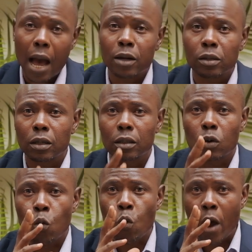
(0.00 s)
And
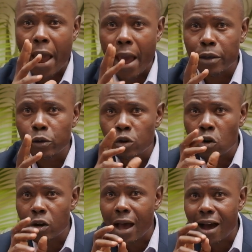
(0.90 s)
where you
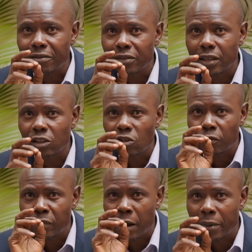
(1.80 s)
don't have sense
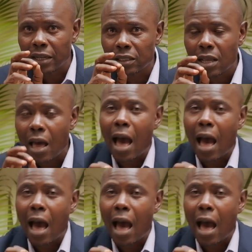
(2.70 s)
of purpose,